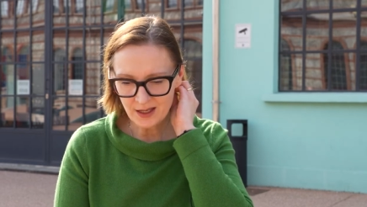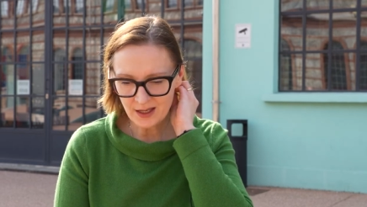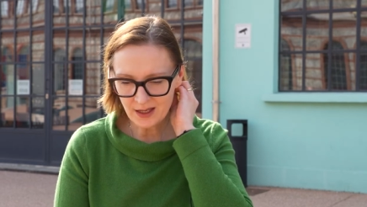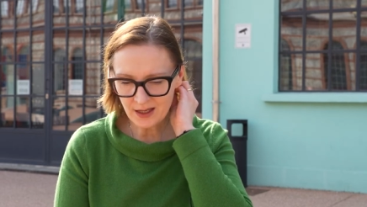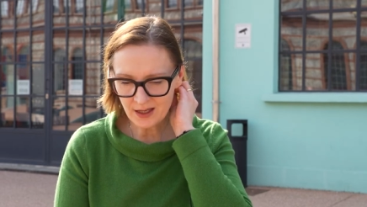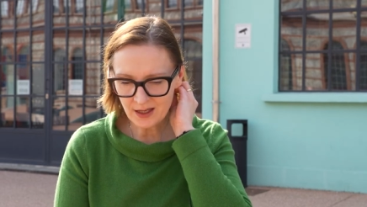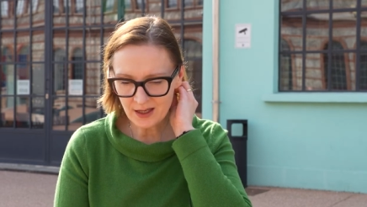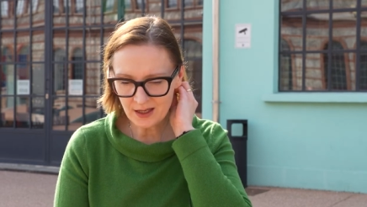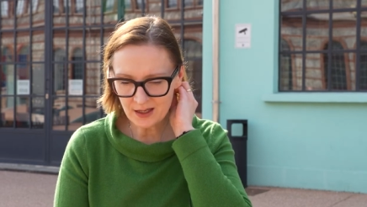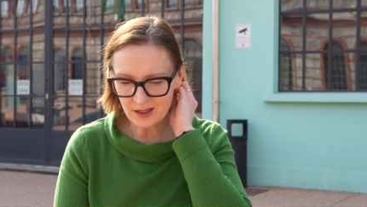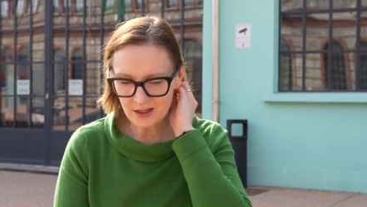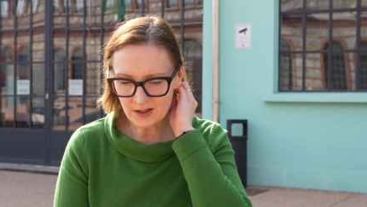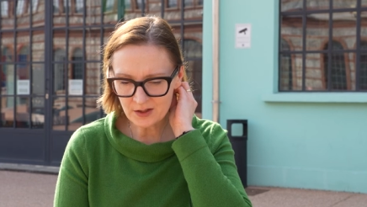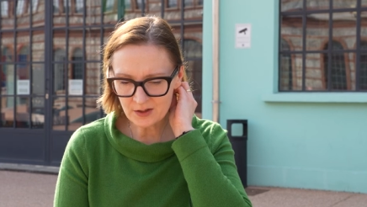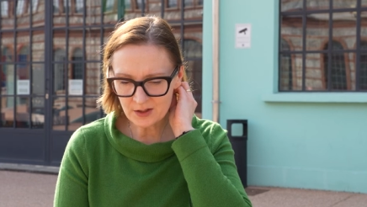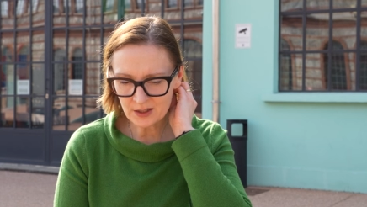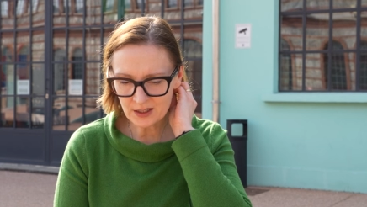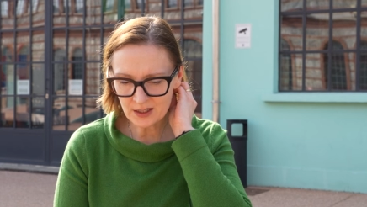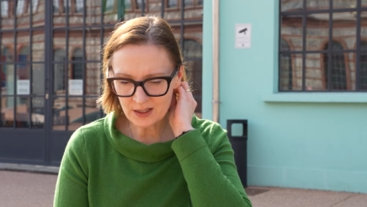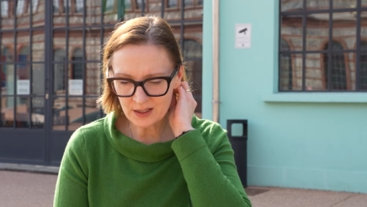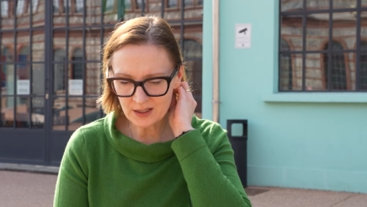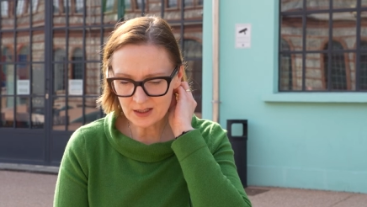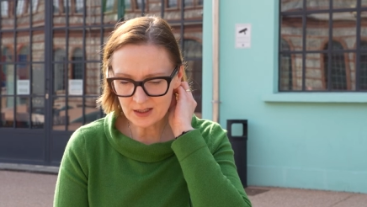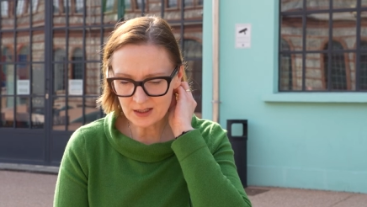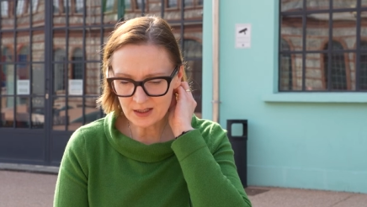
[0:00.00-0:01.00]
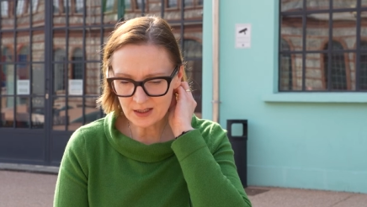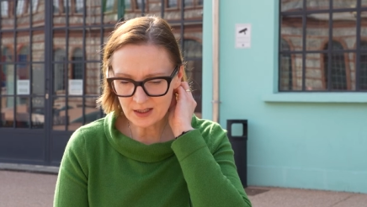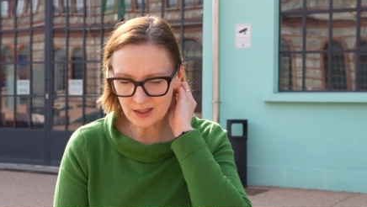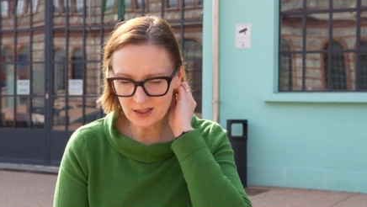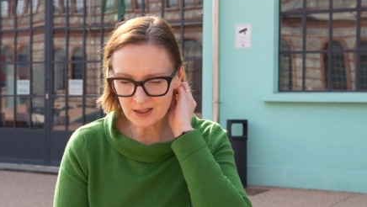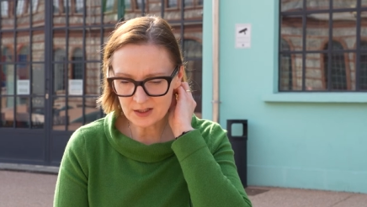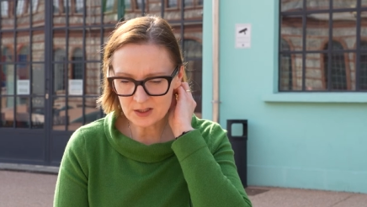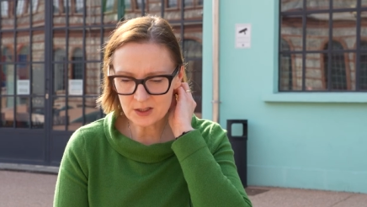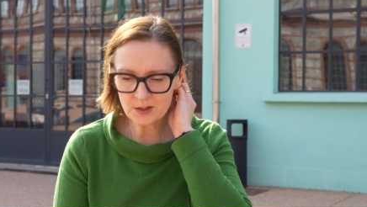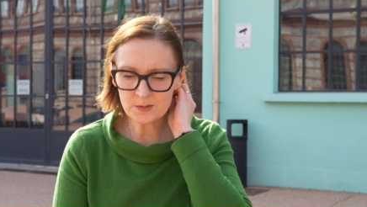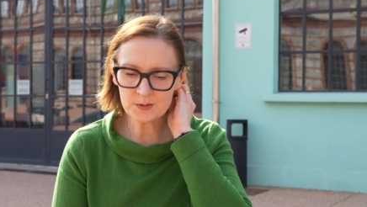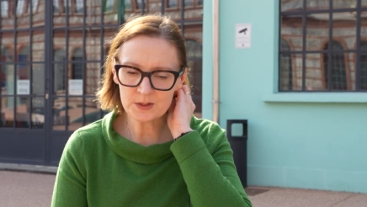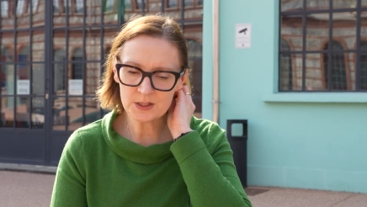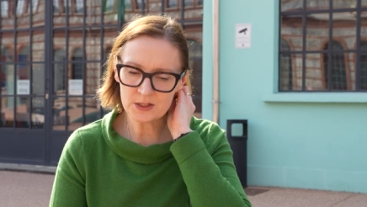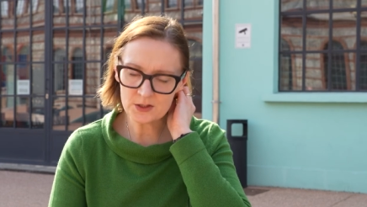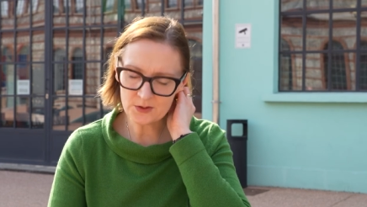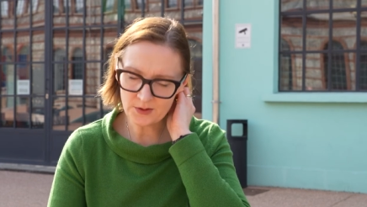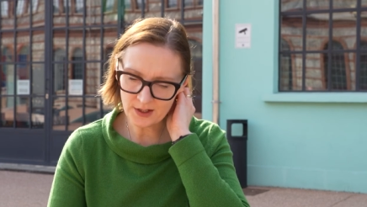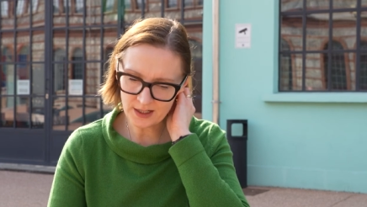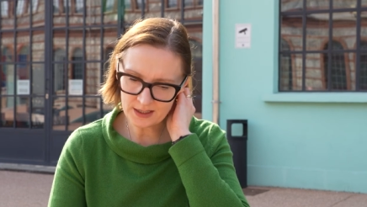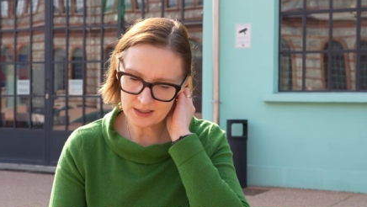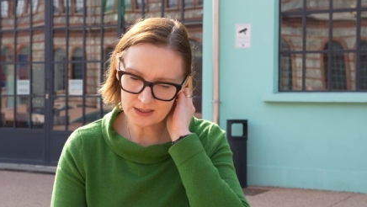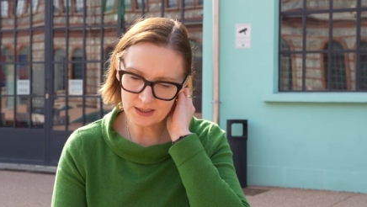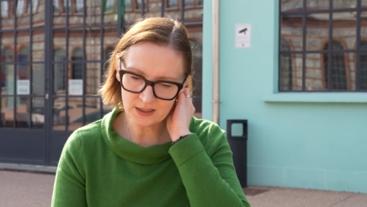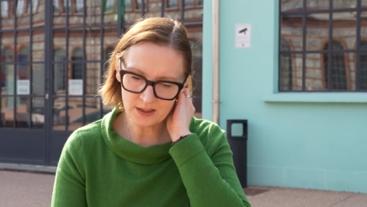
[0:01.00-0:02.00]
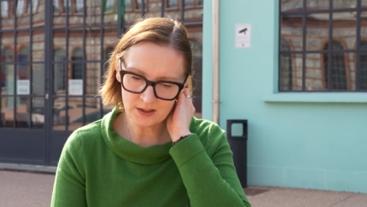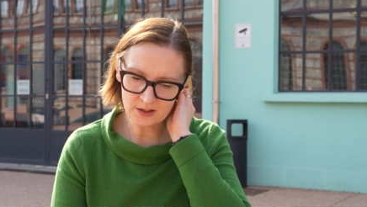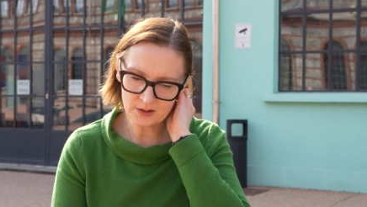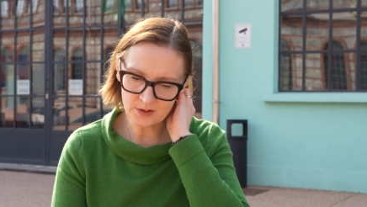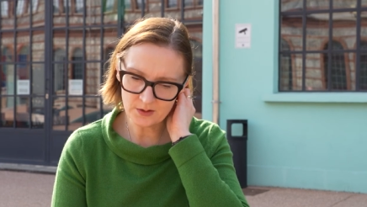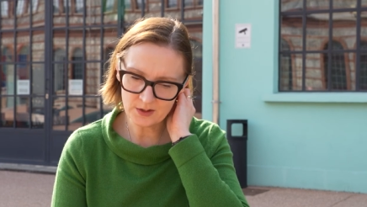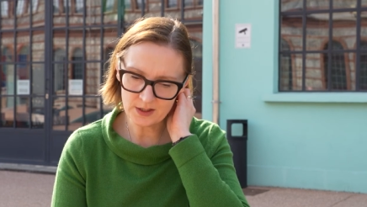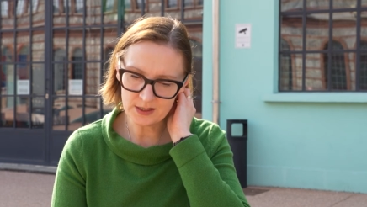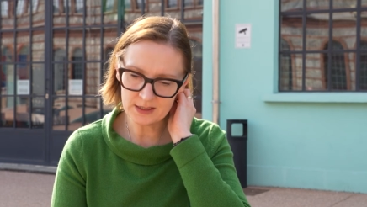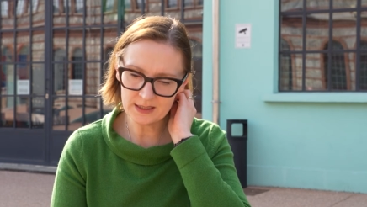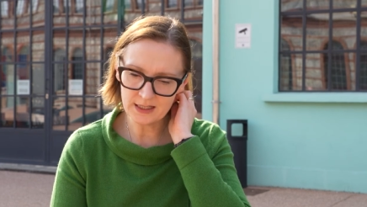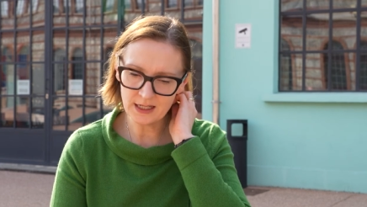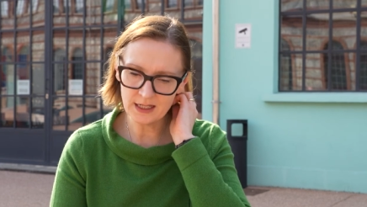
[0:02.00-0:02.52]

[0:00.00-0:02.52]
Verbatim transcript: In terms of directing, of course,